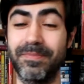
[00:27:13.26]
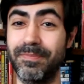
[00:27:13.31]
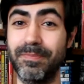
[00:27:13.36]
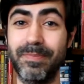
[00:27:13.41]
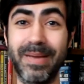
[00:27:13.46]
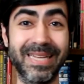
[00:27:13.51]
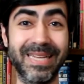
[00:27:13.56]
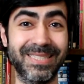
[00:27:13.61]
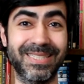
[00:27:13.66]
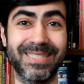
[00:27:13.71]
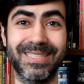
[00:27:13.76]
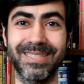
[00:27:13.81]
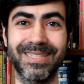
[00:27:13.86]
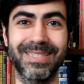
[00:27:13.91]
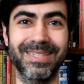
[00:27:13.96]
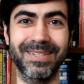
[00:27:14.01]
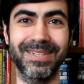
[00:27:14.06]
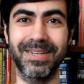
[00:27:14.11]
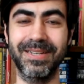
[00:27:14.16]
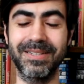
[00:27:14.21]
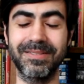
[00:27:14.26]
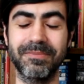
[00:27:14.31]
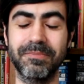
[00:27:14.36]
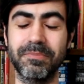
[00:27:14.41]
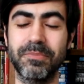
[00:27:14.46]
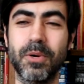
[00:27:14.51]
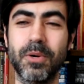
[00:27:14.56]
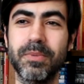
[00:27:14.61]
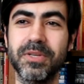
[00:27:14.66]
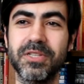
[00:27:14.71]
best
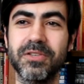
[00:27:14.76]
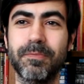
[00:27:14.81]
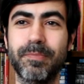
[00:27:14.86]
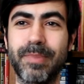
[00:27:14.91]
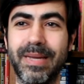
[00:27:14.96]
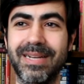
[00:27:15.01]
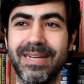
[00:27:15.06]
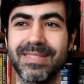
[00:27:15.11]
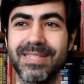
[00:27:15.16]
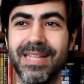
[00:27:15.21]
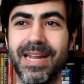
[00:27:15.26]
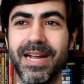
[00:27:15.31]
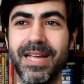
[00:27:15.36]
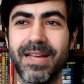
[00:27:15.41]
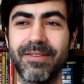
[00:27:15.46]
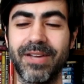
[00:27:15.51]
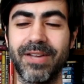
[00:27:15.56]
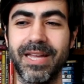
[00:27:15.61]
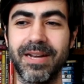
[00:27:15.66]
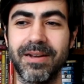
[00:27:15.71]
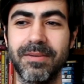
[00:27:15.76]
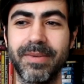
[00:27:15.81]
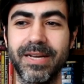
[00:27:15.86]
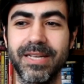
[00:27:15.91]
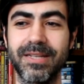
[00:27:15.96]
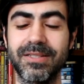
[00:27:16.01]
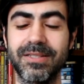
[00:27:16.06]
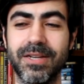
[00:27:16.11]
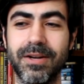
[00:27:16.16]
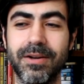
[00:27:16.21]
moments of penance that I have had in my
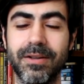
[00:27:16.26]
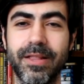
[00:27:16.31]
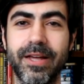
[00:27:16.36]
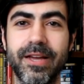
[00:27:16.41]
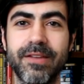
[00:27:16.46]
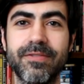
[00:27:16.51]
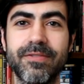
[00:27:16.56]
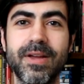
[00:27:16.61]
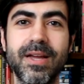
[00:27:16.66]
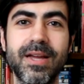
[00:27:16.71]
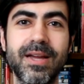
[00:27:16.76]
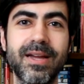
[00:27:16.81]
entire life,